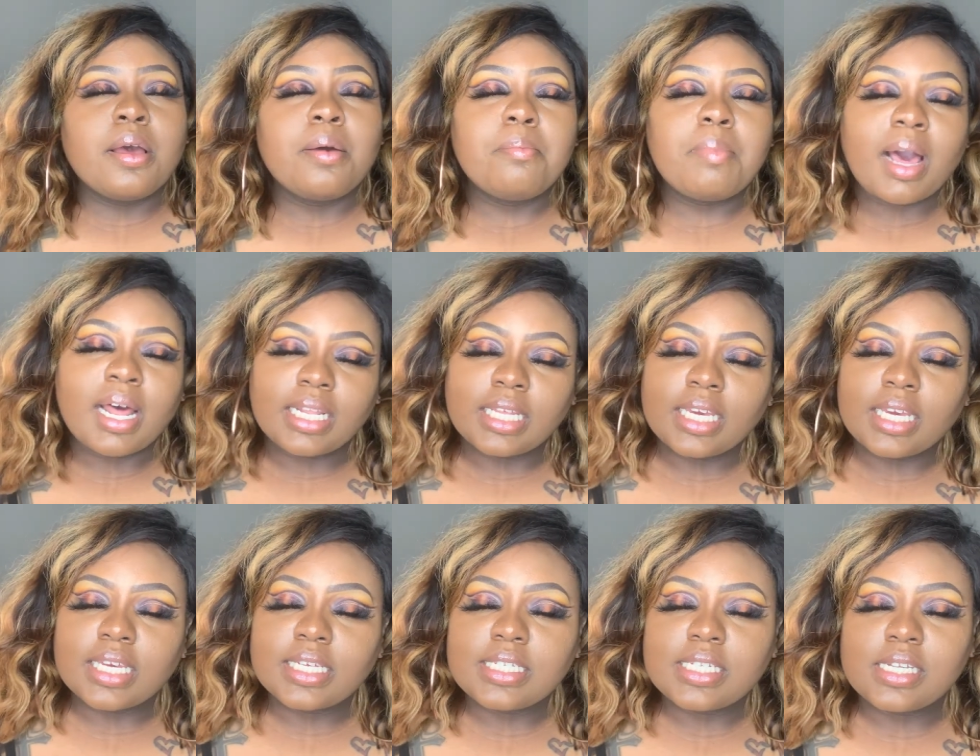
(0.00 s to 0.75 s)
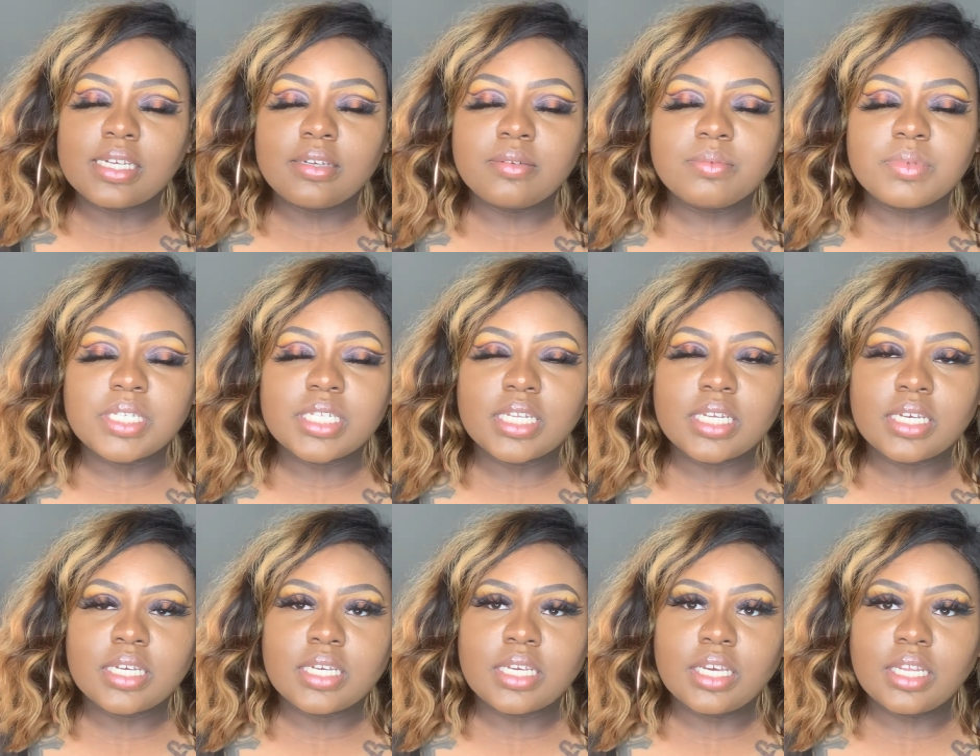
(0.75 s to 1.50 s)
Molly gets him
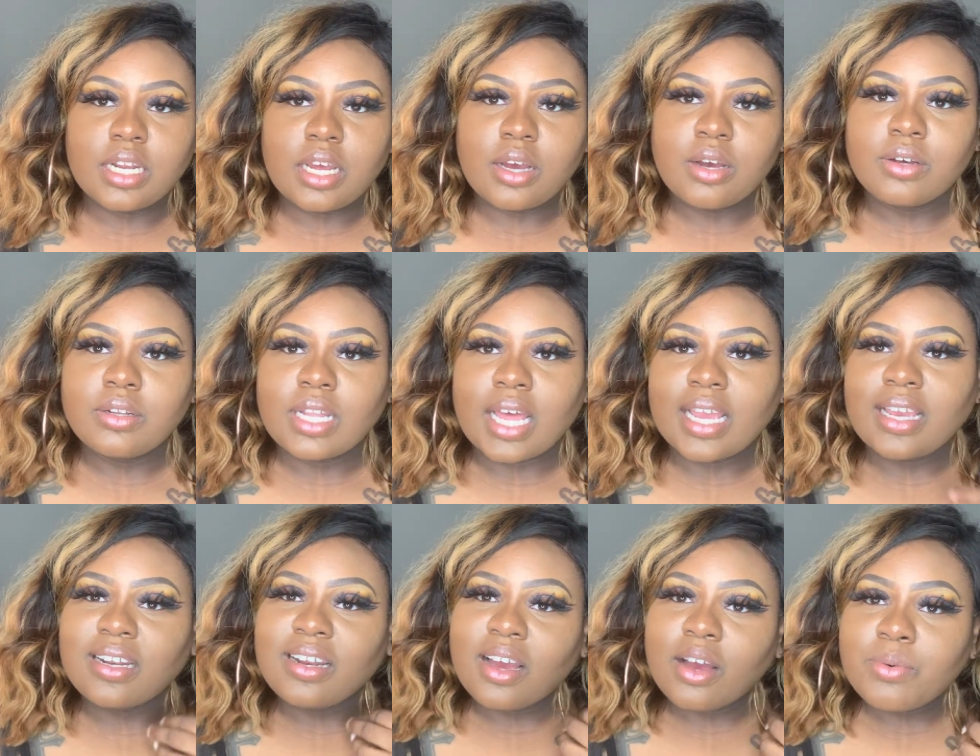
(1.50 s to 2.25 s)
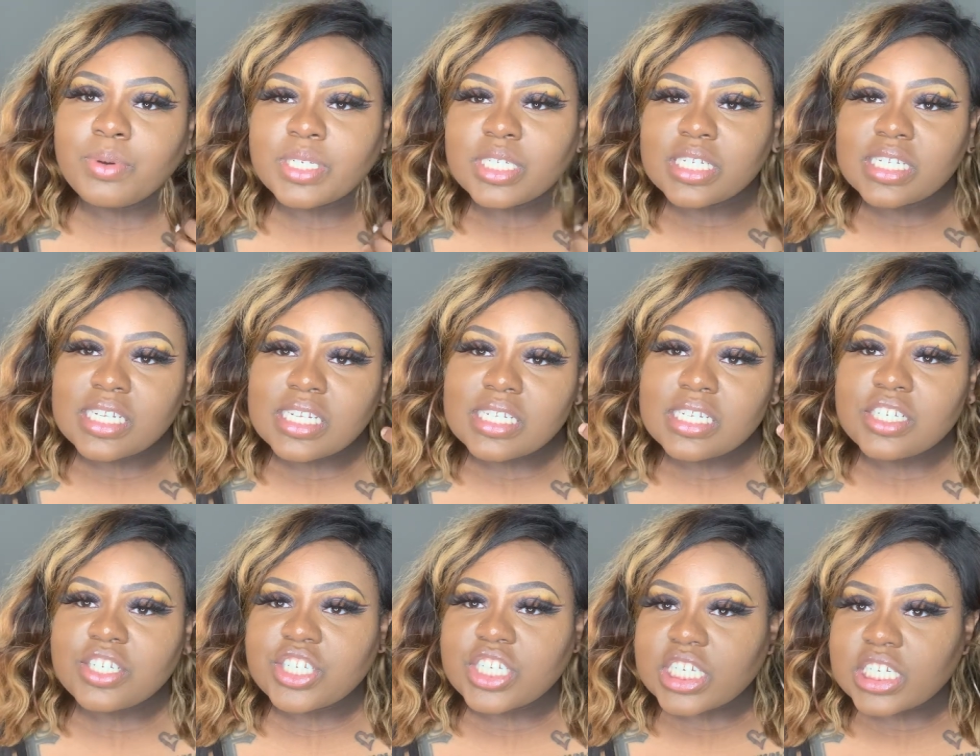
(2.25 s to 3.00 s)
to, you know, like, no, we just need
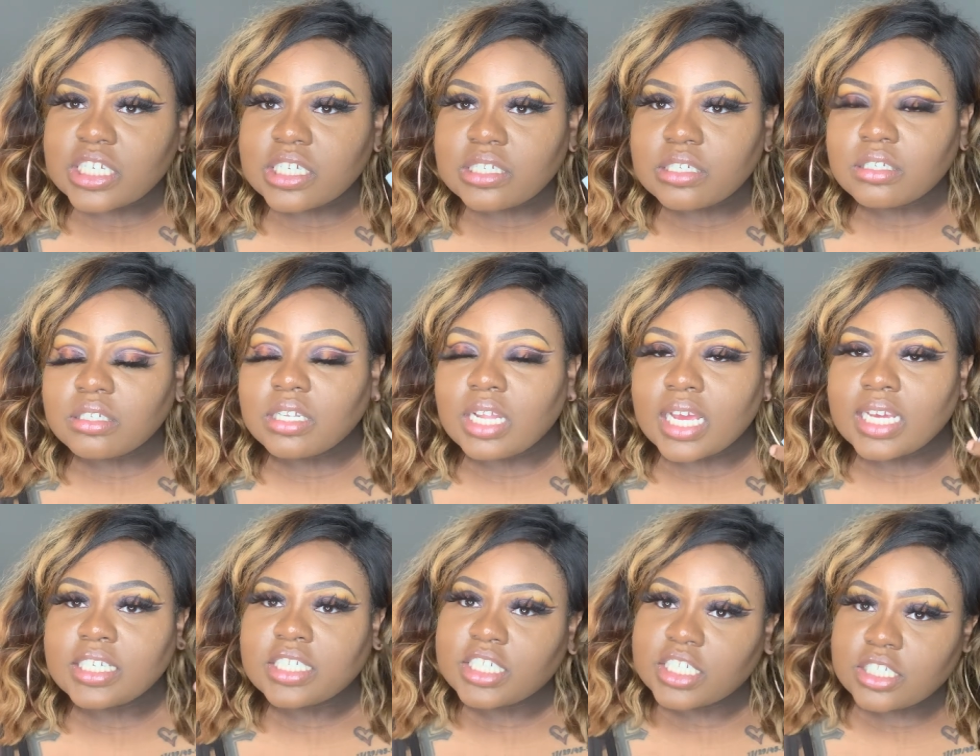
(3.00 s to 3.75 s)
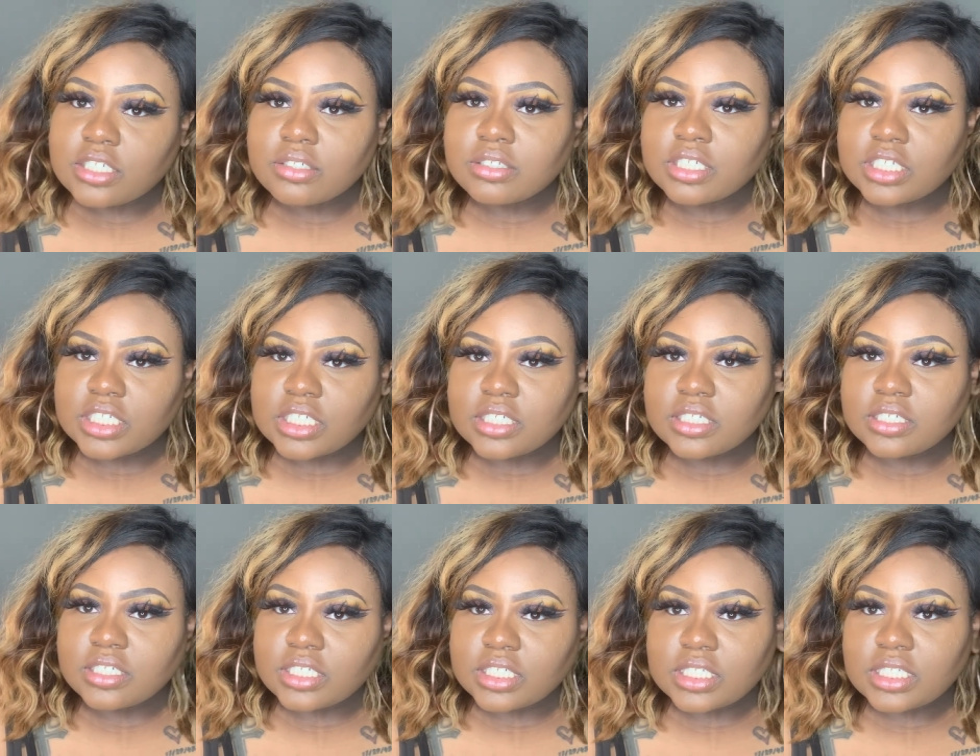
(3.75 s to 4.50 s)
to chill, like, chill,
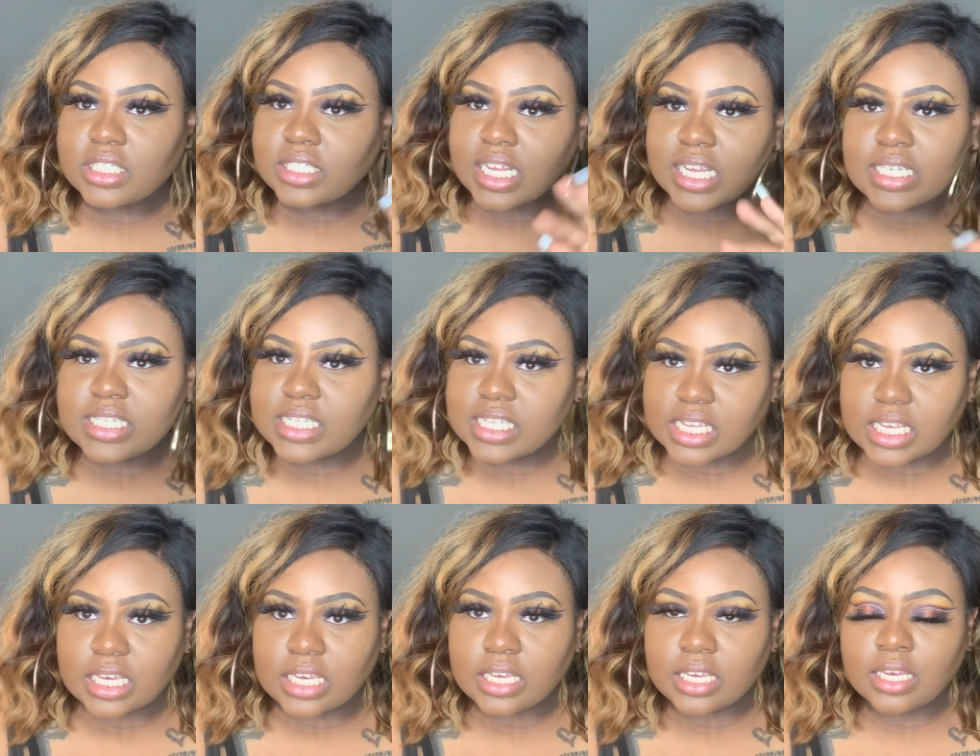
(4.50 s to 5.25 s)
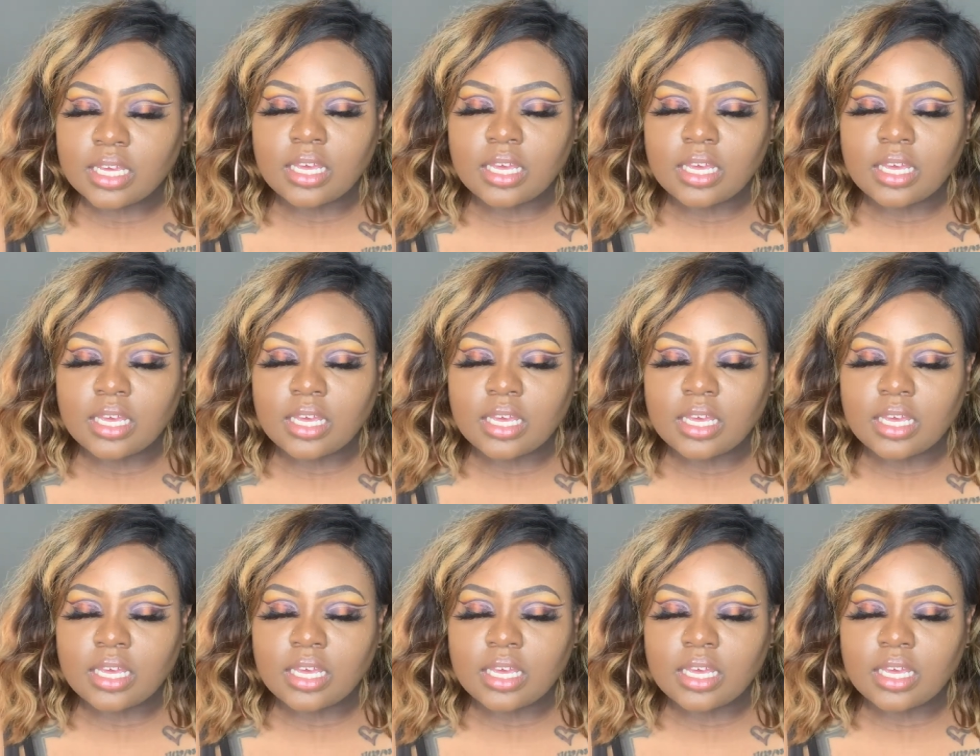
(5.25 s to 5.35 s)
chill. Just, that's it.